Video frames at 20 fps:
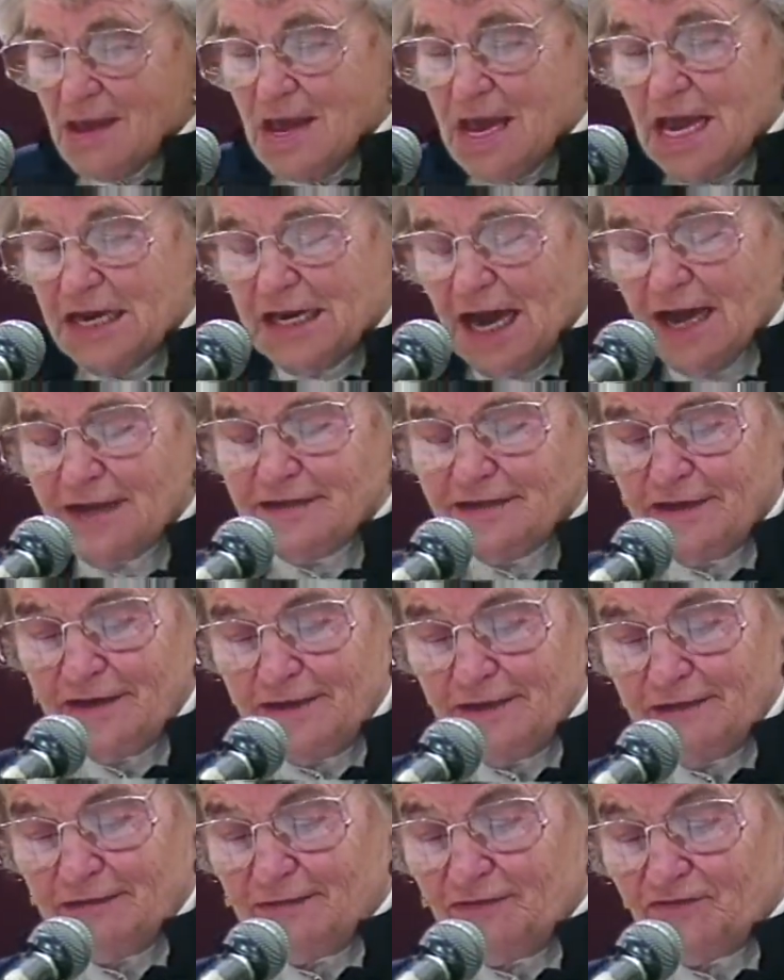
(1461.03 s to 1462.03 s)
in
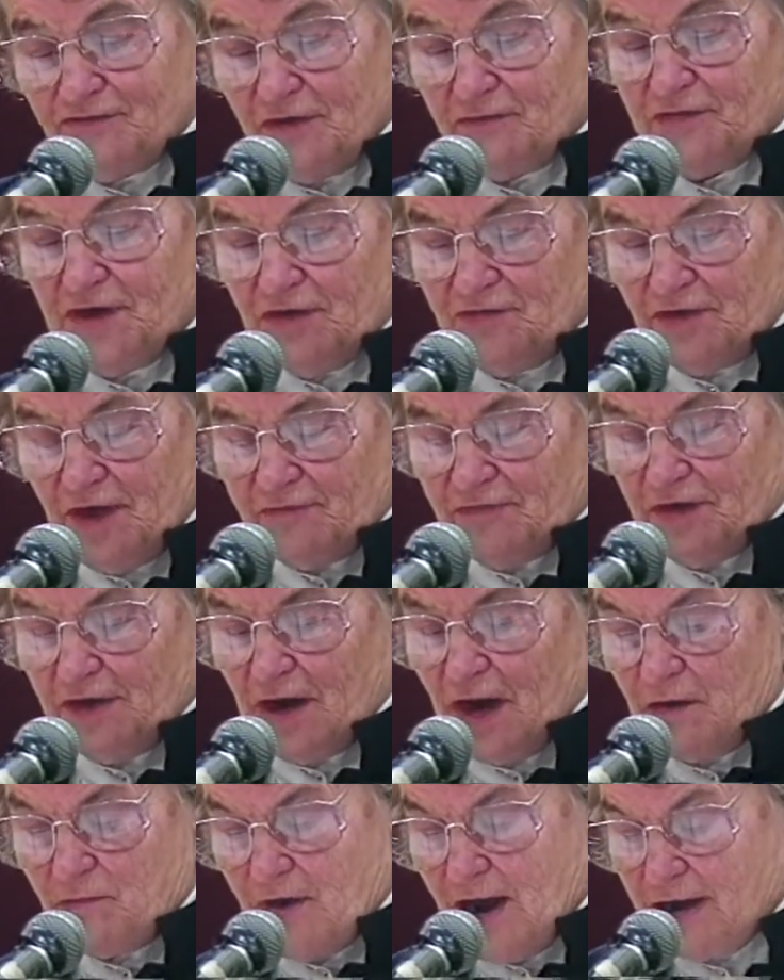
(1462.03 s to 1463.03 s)
1977,
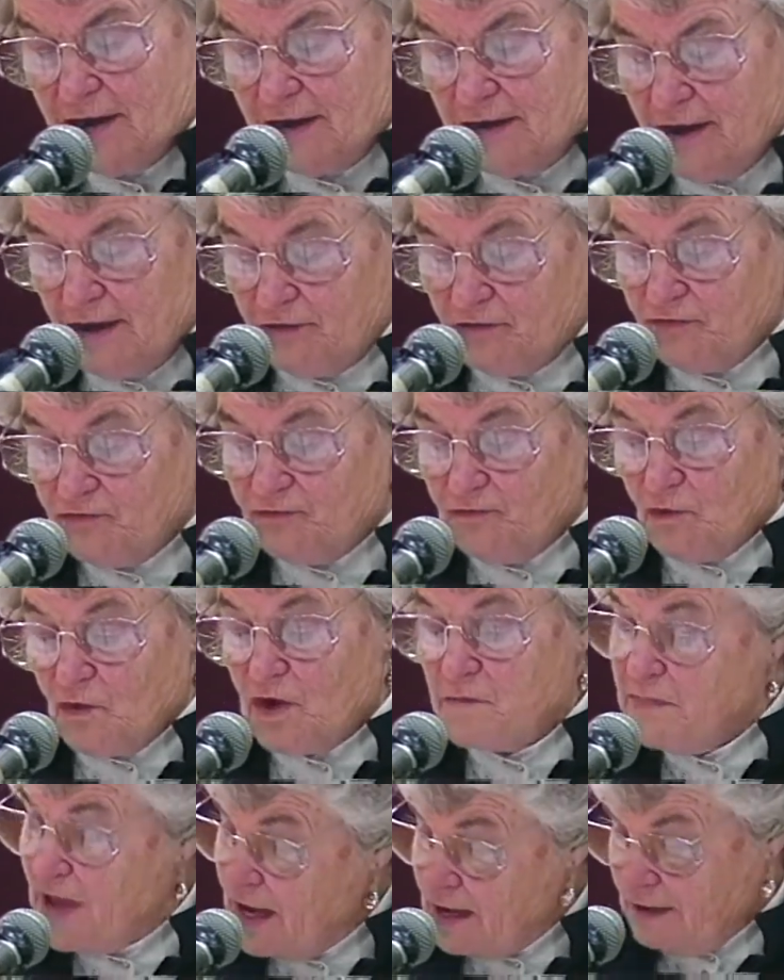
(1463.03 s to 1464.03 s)
I ran against
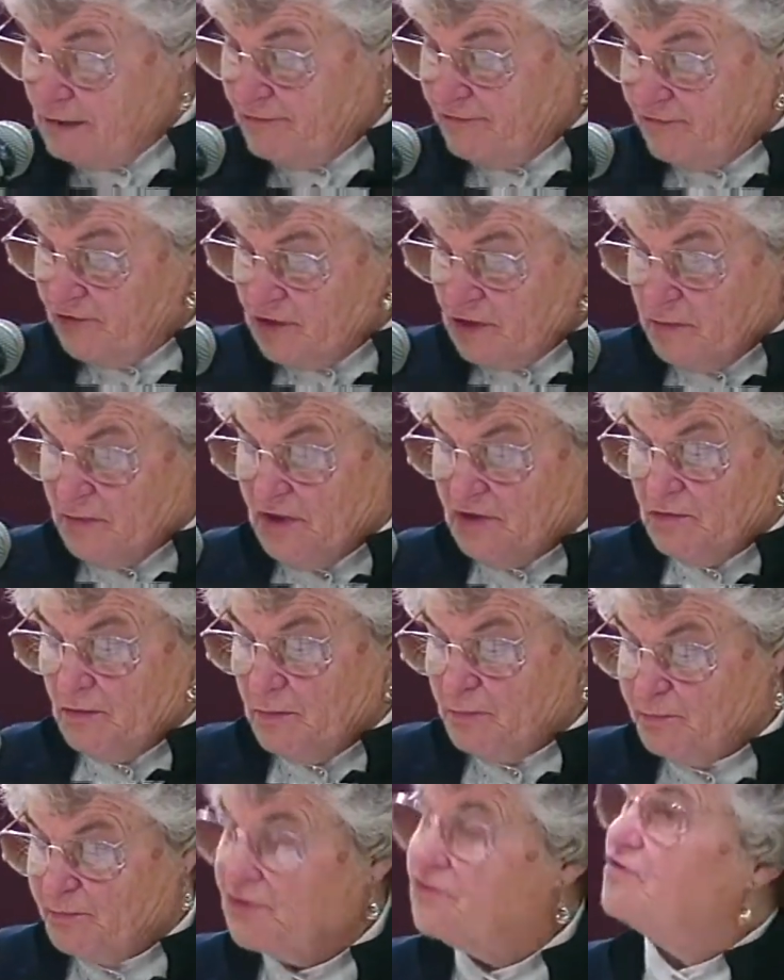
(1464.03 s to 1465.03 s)
4 men for the
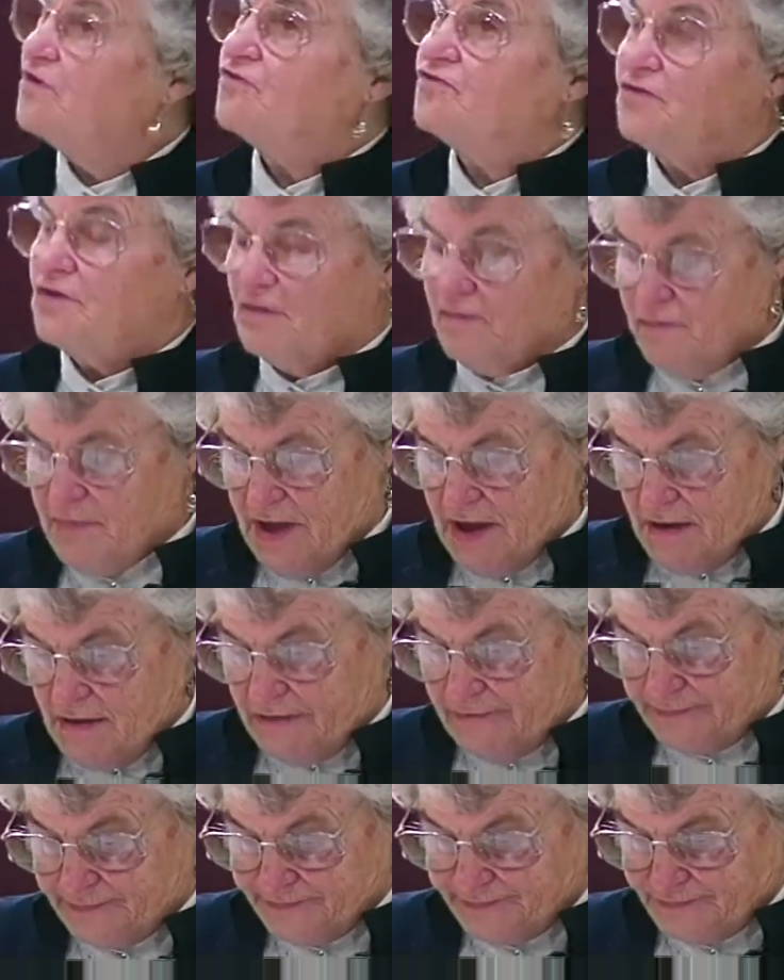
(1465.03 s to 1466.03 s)
position of
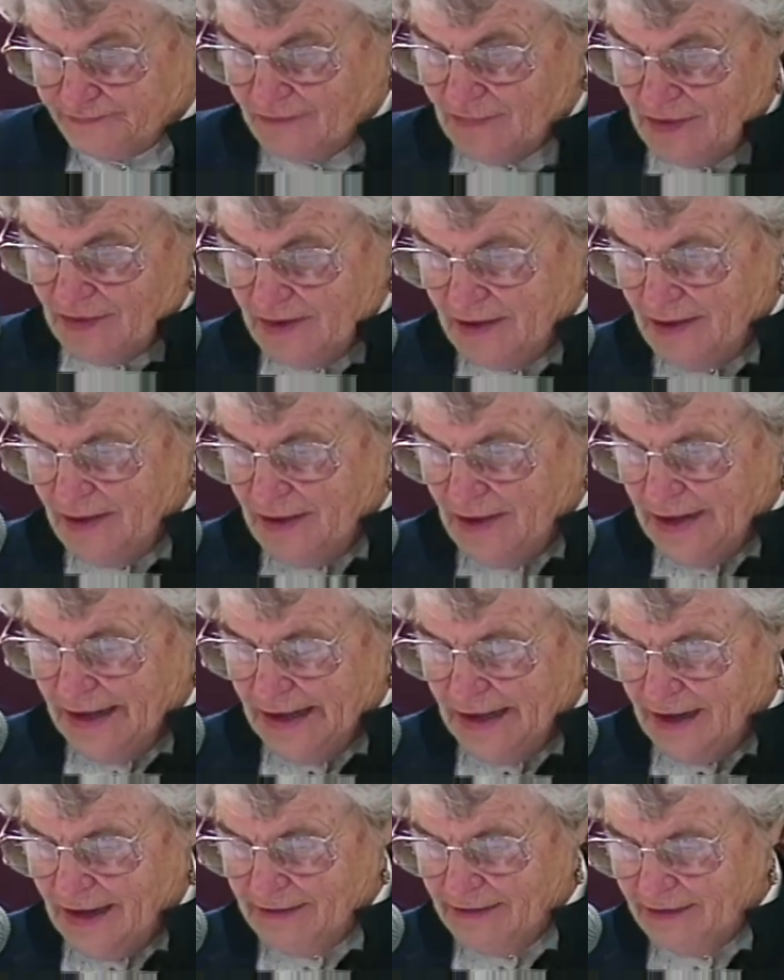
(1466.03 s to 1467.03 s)
mayor.
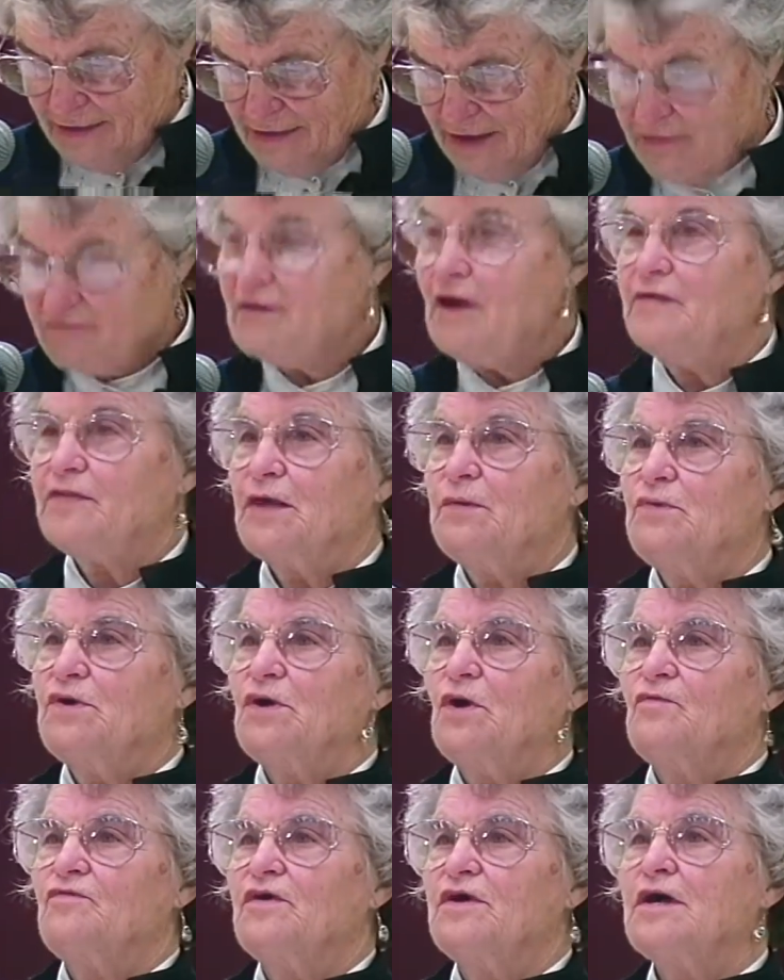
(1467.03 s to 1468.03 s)
I think they thought they
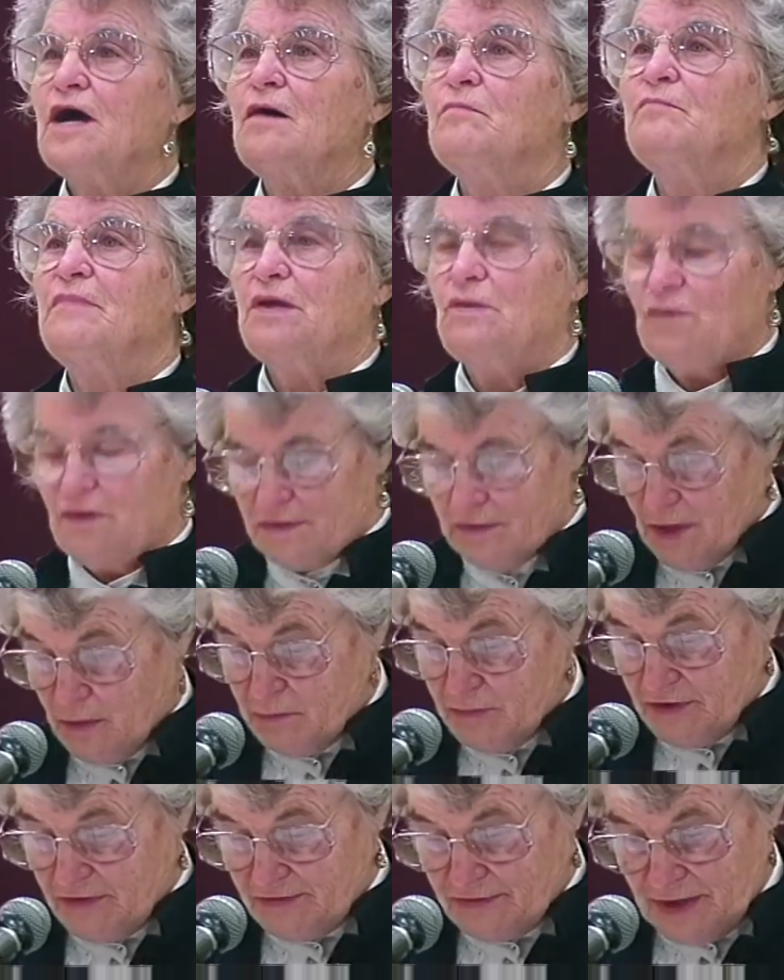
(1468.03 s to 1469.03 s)
would overcome me with
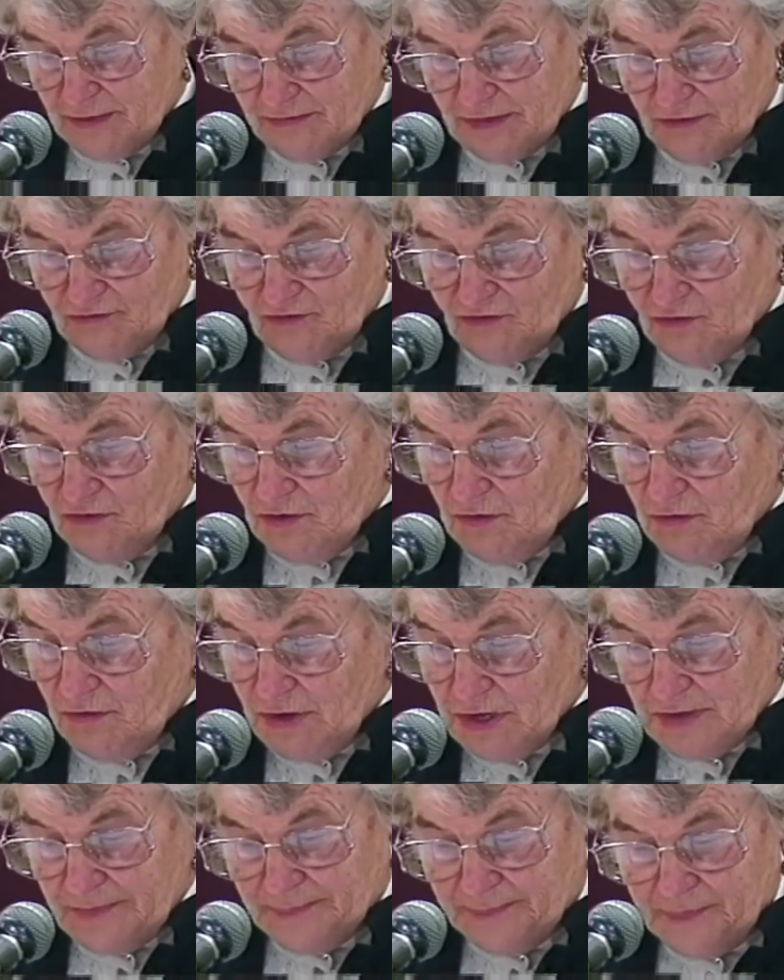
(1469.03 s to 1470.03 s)
numbers, I'm not sure
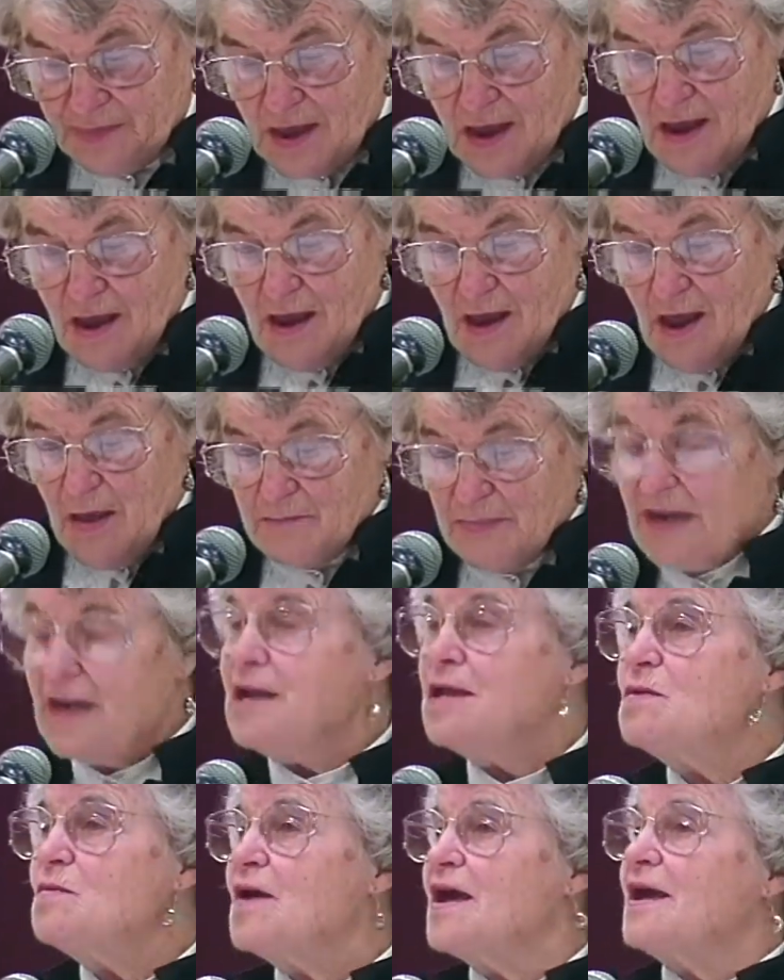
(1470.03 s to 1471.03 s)
what. But
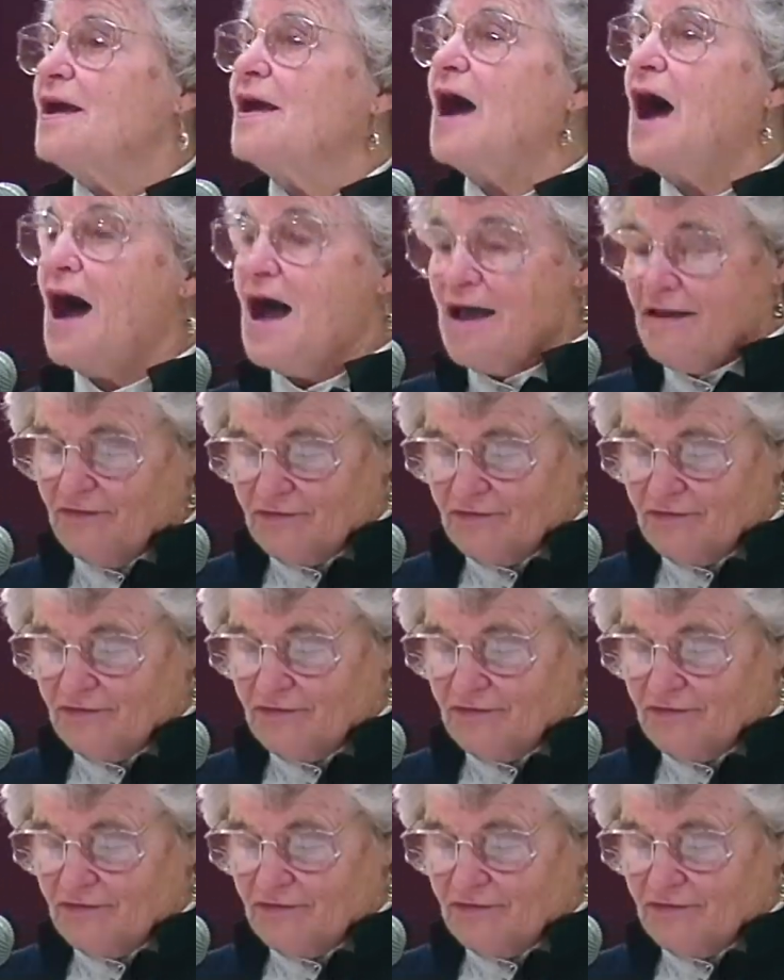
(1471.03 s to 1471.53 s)
anyway, I